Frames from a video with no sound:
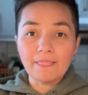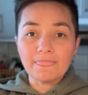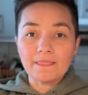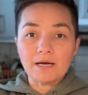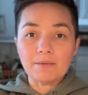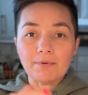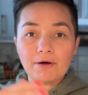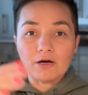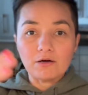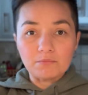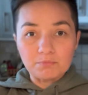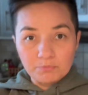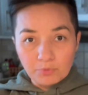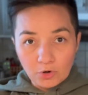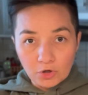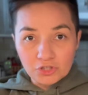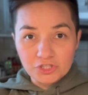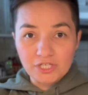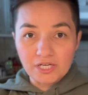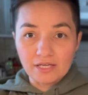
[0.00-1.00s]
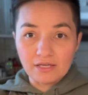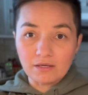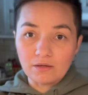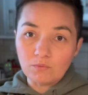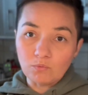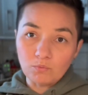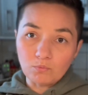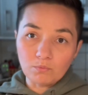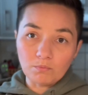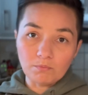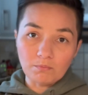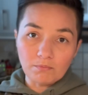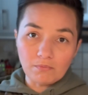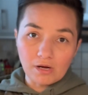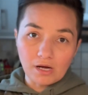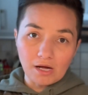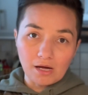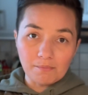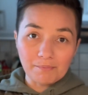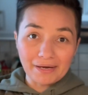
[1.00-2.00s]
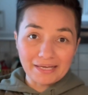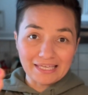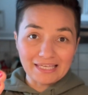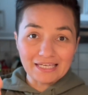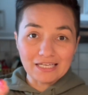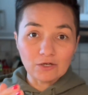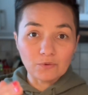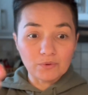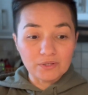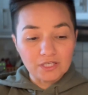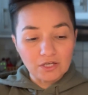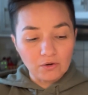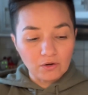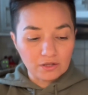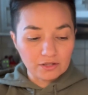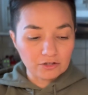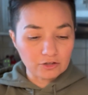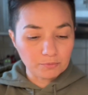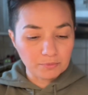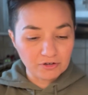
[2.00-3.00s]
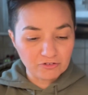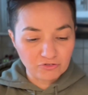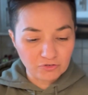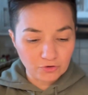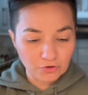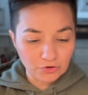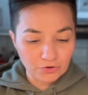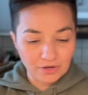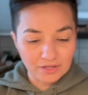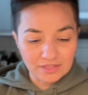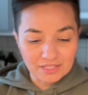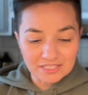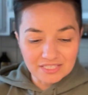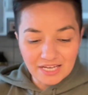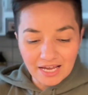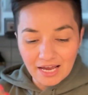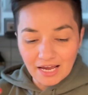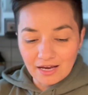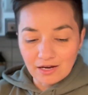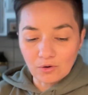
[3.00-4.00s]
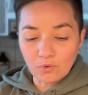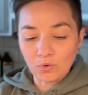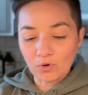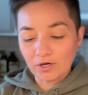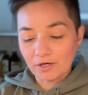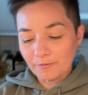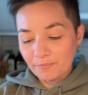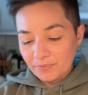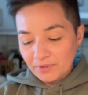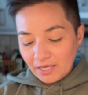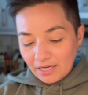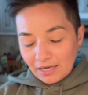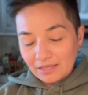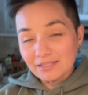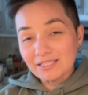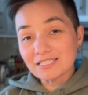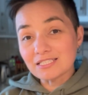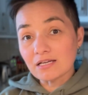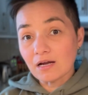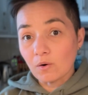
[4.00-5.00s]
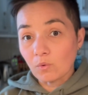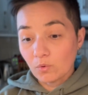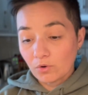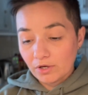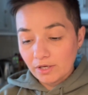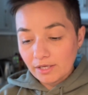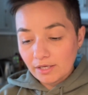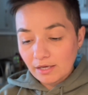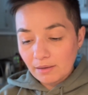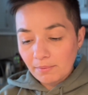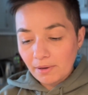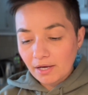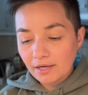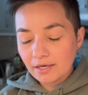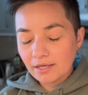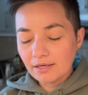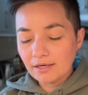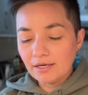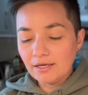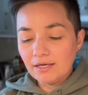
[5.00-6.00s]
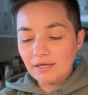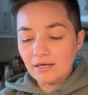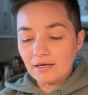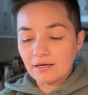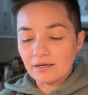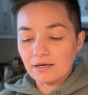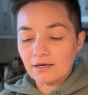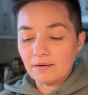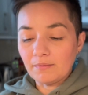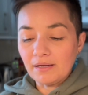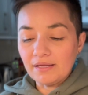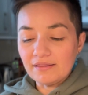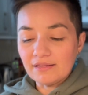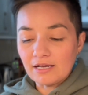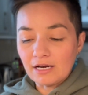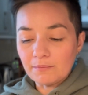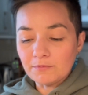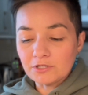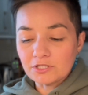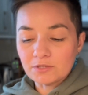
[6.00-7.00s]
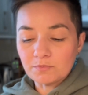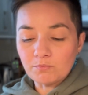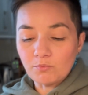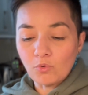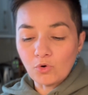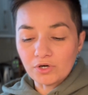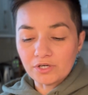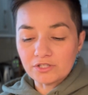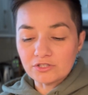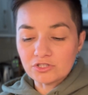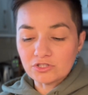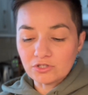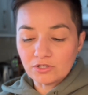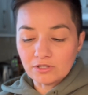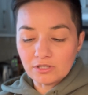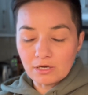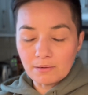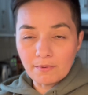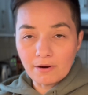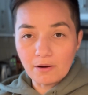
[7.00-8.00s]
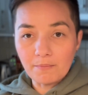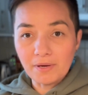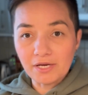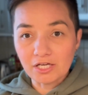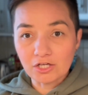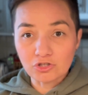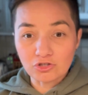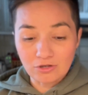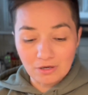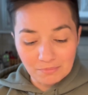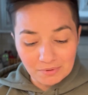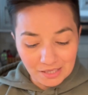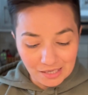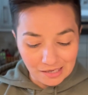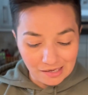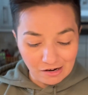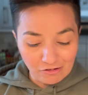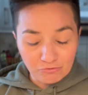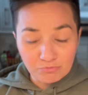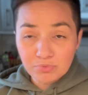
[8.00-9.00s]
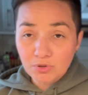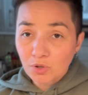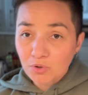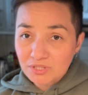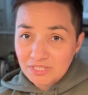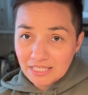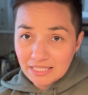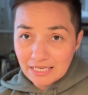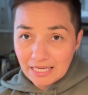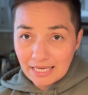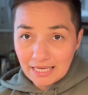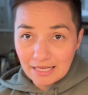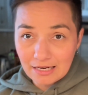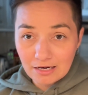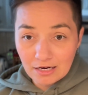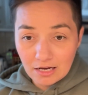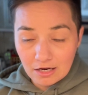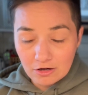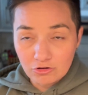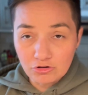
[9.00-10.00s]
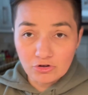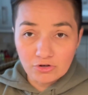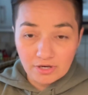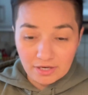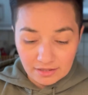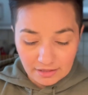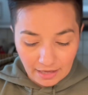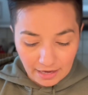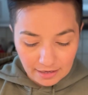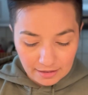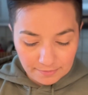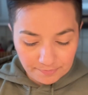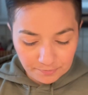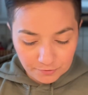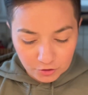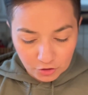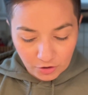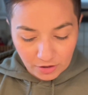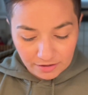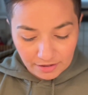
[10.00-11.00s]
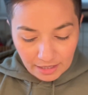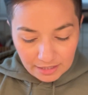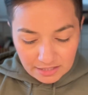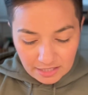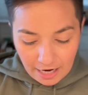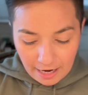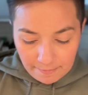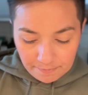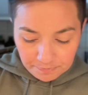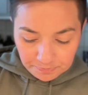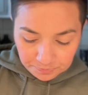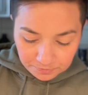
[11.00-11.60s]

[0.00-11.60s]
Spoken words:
about pushing my eating window a little bit further in the day, or at least not worrying about it. And then I'm just more concerned about making sure I'm getting enough protein in during that time.